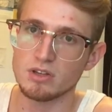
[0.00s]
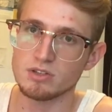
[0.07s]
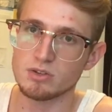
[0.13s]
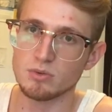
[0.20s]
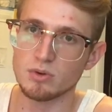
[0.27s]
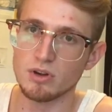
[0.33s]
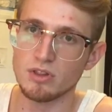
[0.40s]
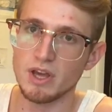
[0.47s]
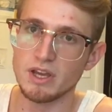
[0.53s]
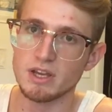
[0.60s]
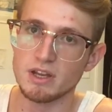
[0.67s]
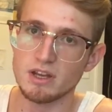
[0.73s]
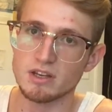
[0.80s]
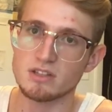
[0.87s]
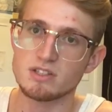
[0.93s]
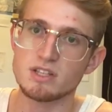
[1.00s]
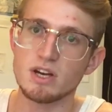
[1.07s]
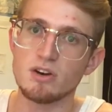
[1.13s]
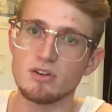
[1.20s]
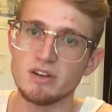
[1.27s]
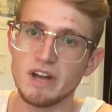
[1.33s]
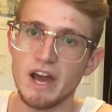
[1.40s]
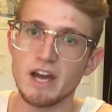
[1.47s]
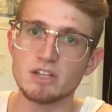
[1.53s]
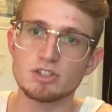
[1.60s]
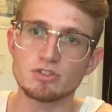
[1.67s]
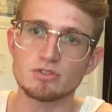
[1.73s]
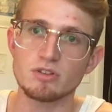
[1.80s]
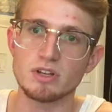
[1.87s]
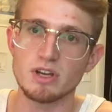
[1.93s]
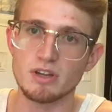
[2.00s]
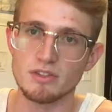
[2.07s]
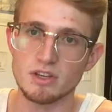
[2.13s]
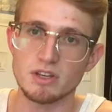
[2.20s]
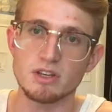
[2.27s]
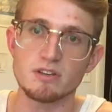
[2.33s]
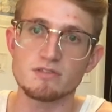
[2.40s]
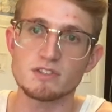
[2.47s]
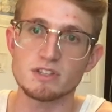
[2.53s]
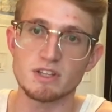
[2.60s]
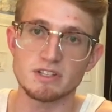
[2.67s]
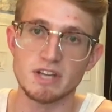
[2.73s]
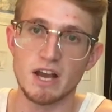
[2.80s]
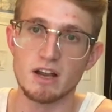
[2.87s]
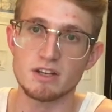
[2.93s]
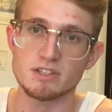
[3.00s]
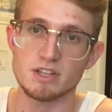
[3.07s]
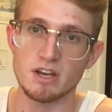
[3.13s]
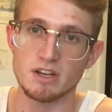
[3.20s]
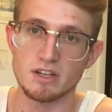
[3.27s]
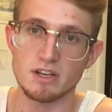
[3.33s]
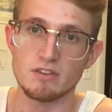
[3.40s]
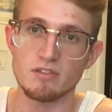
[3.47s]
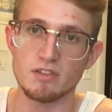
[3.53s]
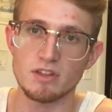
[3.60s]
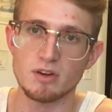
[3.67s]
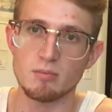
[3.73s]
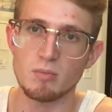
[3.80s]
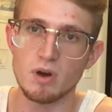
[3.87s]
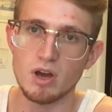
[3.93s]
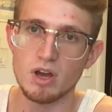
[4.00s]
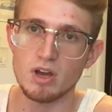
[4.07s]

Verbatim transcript: to where they can excel naturally at the gifts and the talents I'd given them.